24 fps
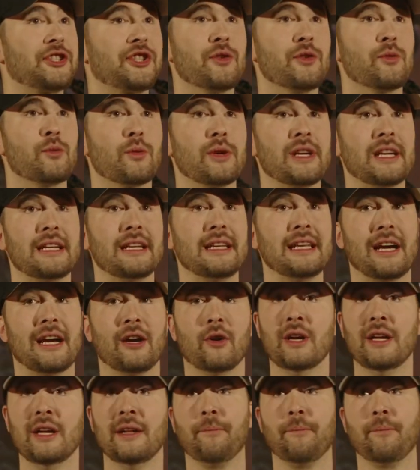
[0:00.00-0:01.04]
read. Now,
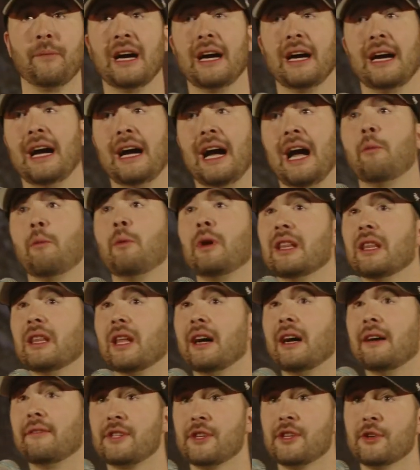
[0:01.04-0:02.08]
I would
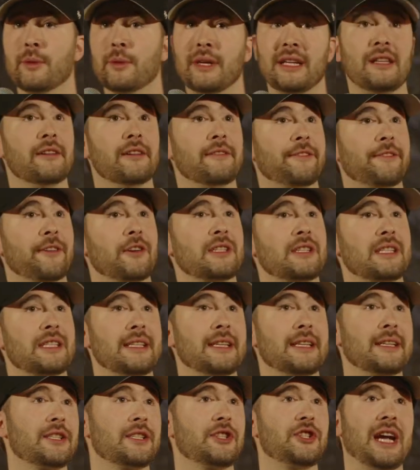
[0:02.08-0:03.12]
love to read the first
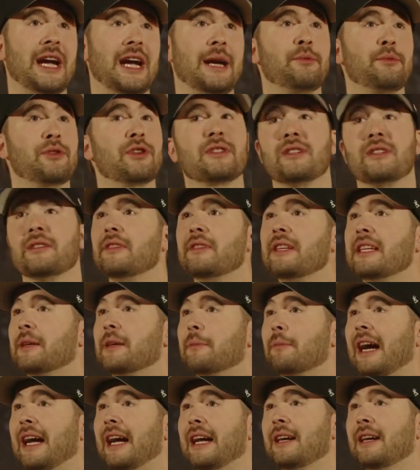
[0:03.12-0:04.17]
6 chapters of
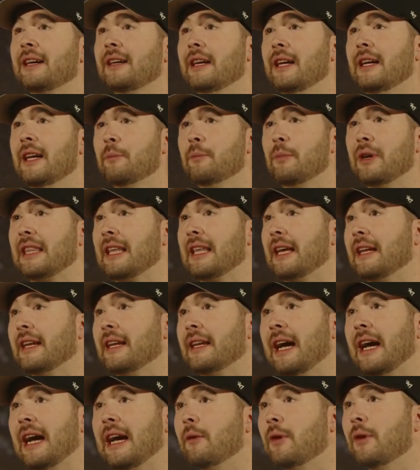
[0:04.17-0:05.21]
Nehemiah, but then
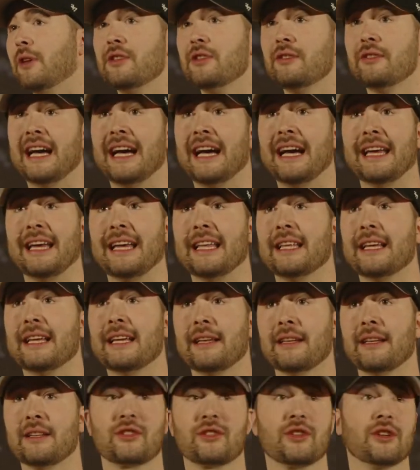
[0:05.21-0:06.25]
I would do that, and then
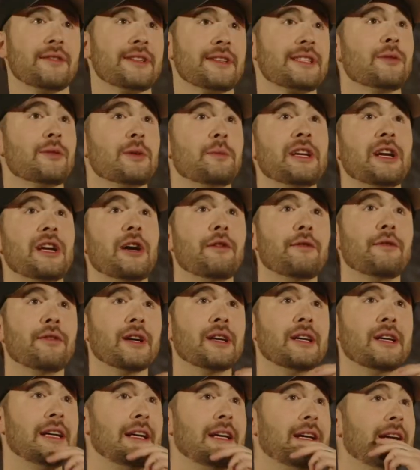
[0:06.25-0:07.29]
service would be over.
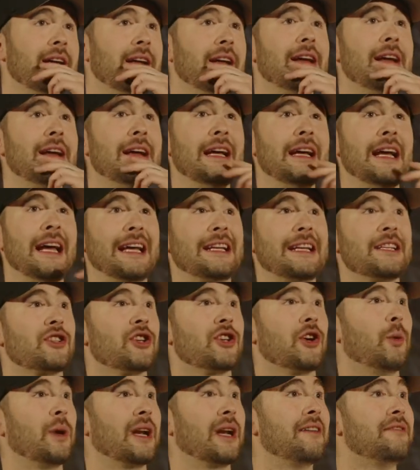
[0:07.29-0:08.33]
And so
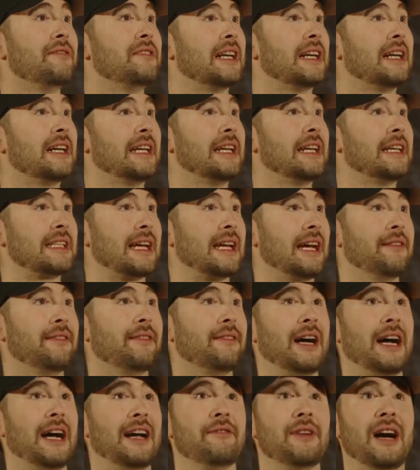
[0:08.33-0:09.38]
what I've done is
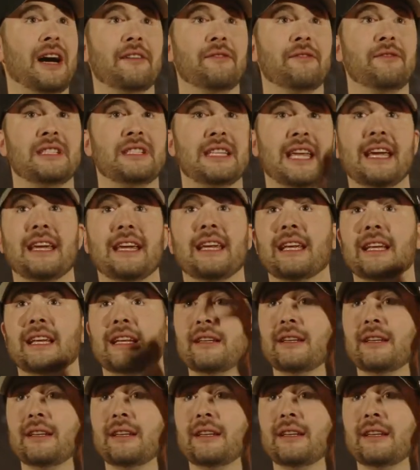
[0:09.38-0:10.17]
I've taken